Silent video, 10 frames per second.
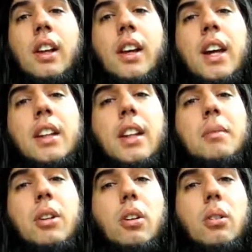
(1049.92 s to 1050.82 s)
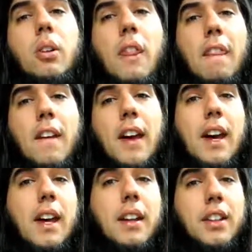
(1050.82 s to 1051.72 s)
again, let me know
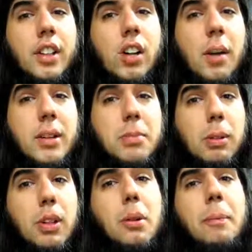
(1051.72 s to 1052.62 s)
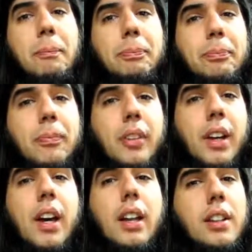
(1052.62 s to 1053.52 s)
and in the comments below,
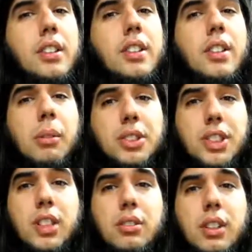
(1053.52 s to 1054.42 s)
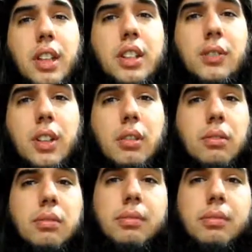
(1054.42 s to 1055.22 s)
and we'll see you in the next video.